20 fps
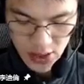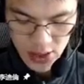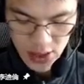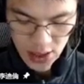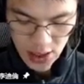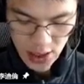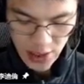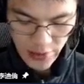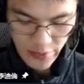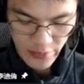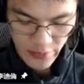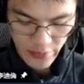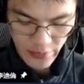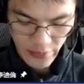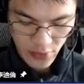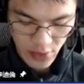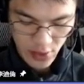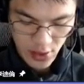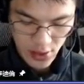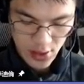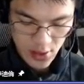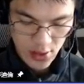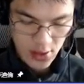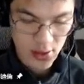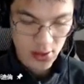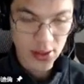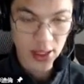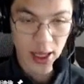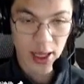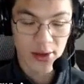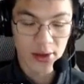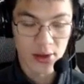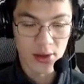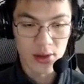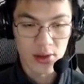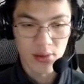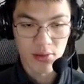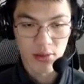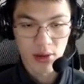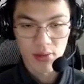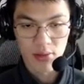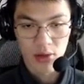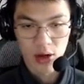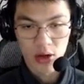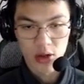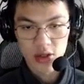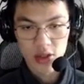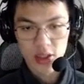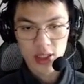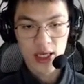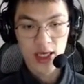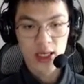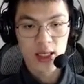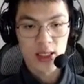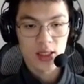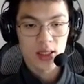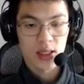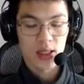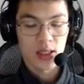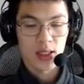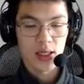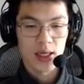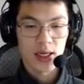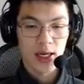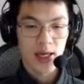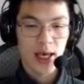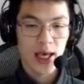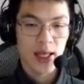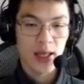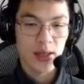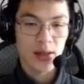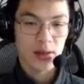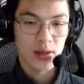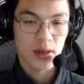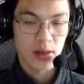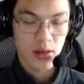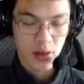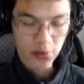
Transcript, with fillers: of this life. Then we're born together in the land